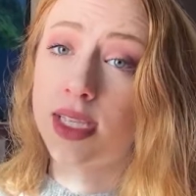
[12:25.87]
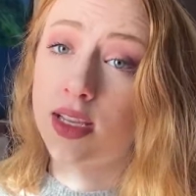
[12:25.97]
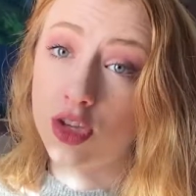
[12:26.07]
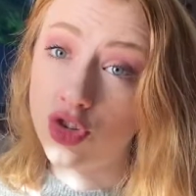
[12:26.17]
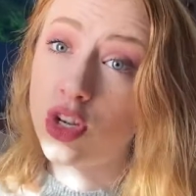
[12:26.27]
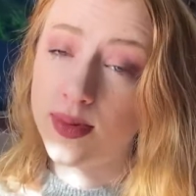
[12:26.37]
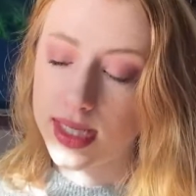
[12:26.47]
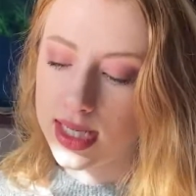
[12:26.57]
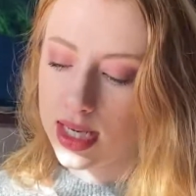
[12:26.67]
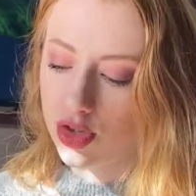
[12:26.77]
Like, the ship's
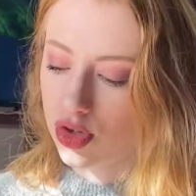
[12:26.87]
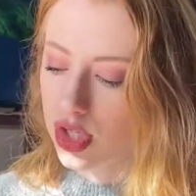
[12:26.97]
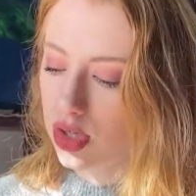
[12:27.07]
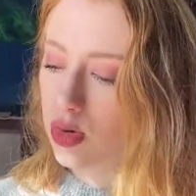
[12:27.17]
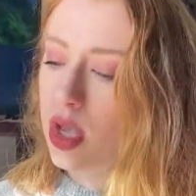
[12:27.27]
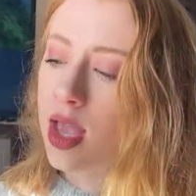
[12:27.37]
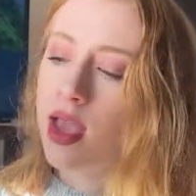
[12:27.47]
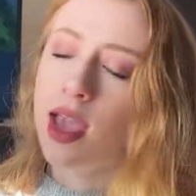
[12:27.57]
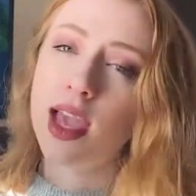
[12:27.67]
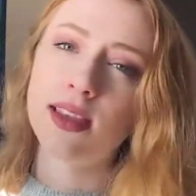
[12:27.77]
in danger, too.
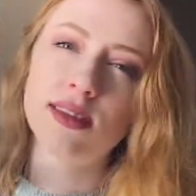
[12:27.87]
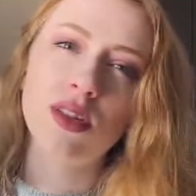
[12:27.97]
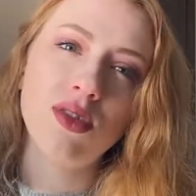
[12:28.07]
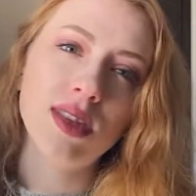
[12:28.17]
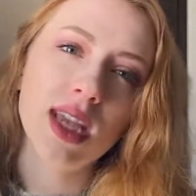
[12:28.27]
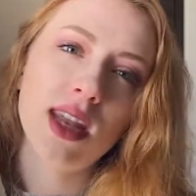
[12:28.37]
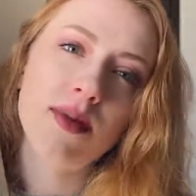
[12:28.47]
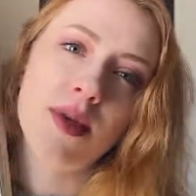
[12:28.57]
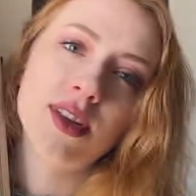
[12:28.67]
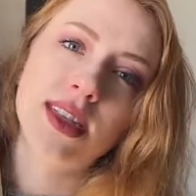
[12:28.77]
It's told in a
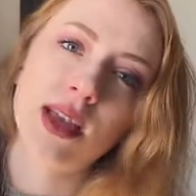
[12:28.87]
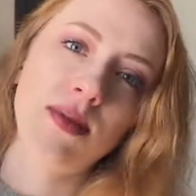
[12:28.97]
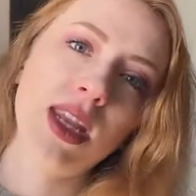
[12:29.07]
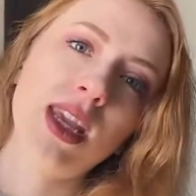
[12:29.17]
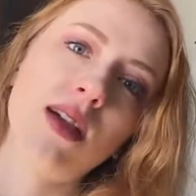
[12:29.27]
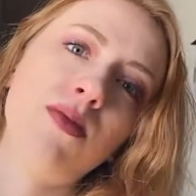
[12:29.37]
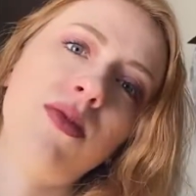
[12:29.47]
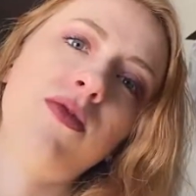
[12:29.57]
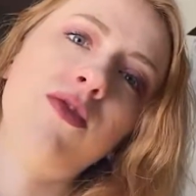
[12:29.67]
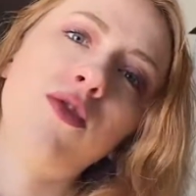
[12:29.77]
multimedia
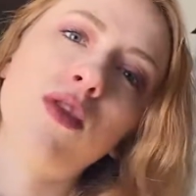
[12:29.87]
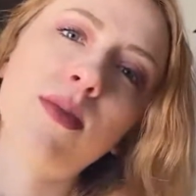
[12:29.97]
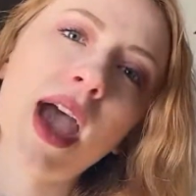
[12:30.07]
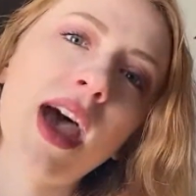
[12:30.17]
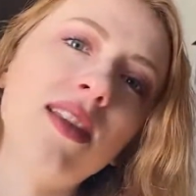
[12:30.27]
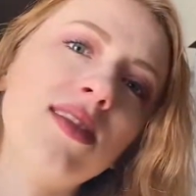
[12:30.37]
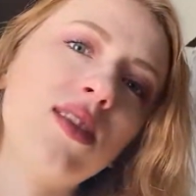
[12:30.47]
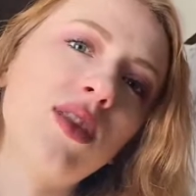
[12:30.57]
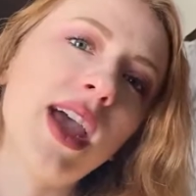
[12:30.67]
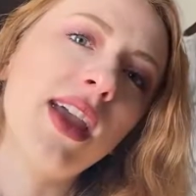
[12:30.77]
format, so,
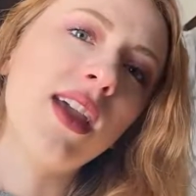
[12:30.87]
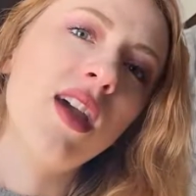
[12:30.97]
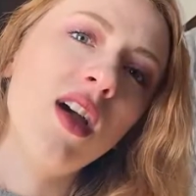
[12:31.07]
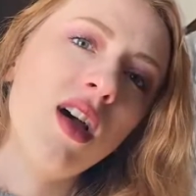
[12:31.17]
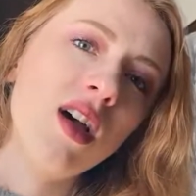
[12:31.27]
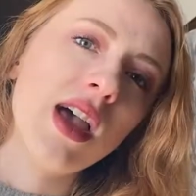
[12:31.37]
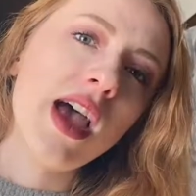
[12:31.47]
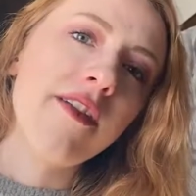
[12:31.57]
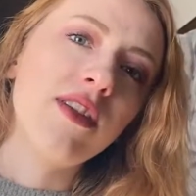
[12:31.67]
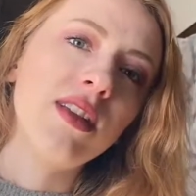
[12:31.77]
like,
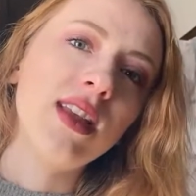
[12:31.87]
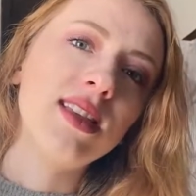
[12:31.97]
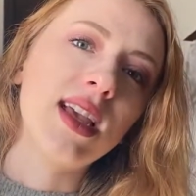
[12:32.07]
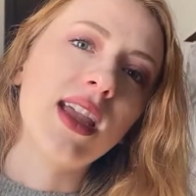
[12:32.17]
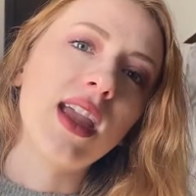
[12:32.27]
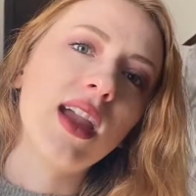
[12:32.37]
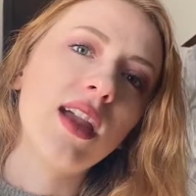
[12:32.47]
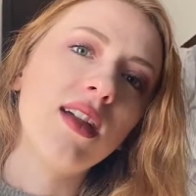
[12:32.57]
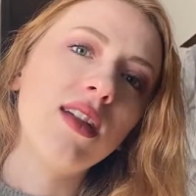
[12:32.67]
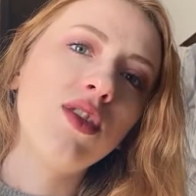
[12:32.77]
it's, like,
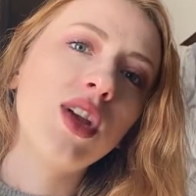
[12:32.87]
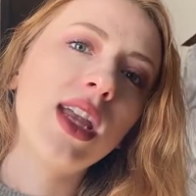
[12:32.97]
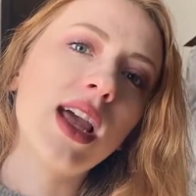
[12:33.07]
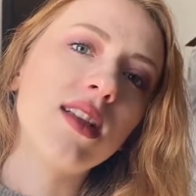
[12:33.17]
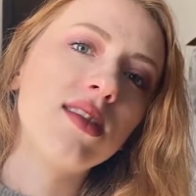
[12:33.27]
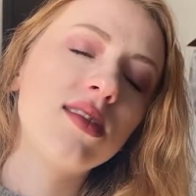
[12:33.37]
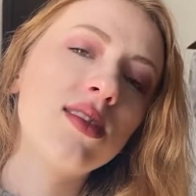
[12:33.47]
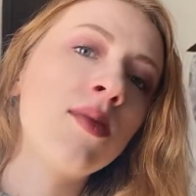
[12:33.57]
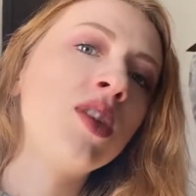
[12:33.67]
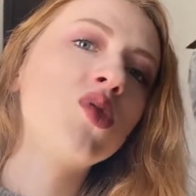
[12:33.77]
looking at
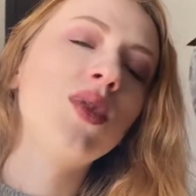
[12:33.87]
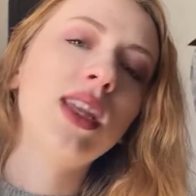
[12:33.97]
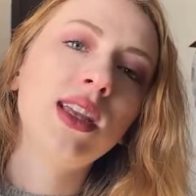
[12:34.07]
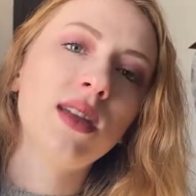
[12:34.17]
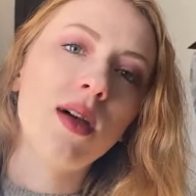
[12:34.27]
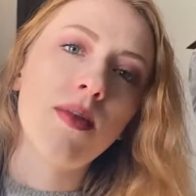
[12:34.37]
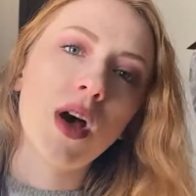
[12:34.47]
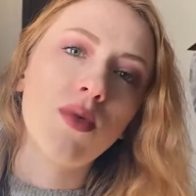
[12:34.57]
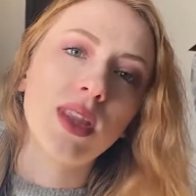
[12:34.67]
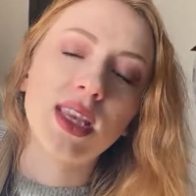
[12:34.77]
someone's reading
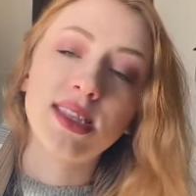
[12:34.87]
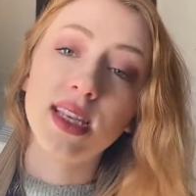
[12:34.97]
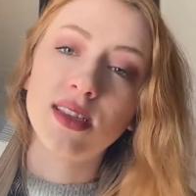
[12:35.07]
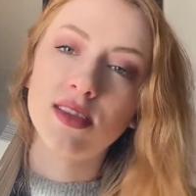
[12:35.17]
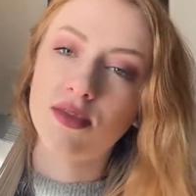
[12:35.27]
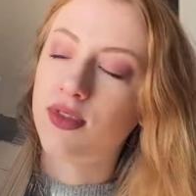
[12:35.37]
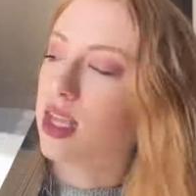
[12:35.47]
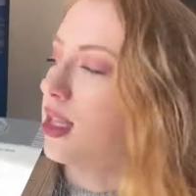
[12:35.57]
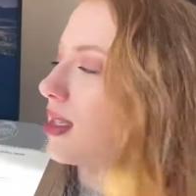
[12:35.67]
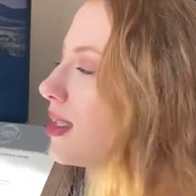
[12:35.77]
about what they see in
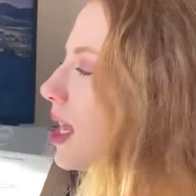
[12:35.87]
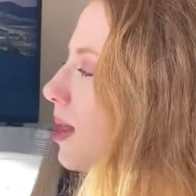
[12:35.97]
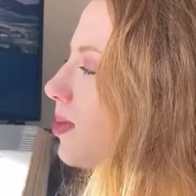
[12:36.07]
surveillance tapes.